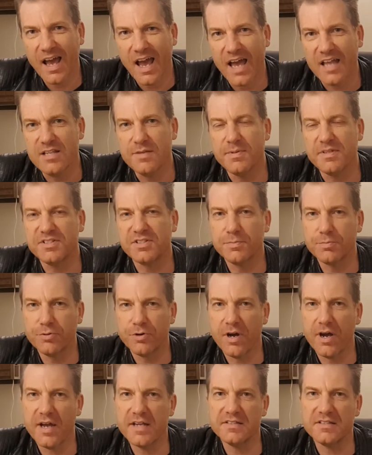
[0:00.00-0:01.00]
And you'll be
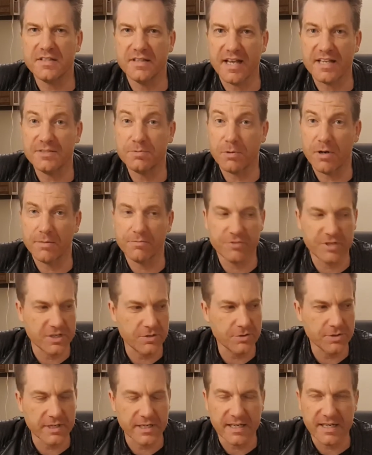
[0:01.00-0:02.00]
surprised, and that's why I'm
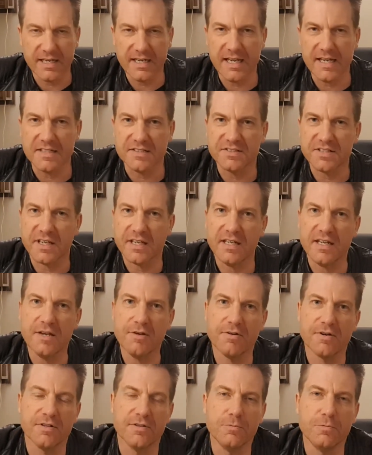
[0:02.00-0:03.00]
recording it in here so you can
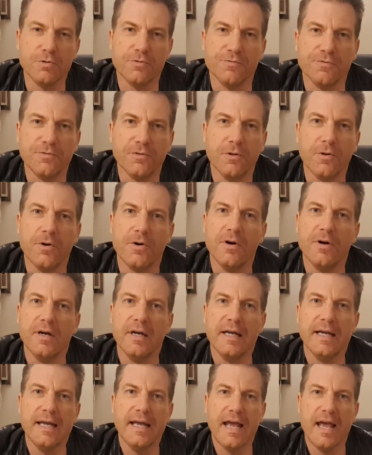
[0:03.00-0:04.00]
hear it on the wooden floor.
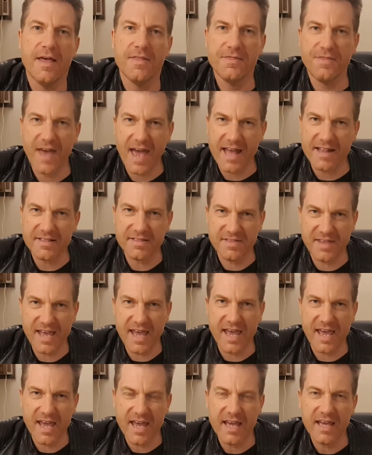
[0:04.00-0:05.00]
That
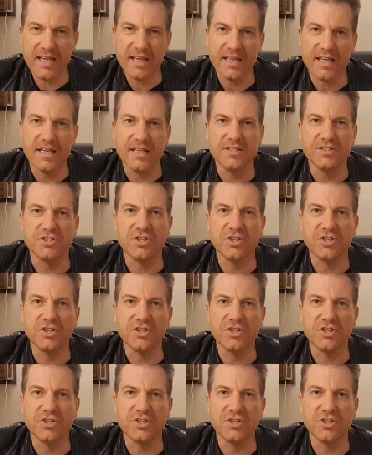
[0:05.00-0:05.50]
there is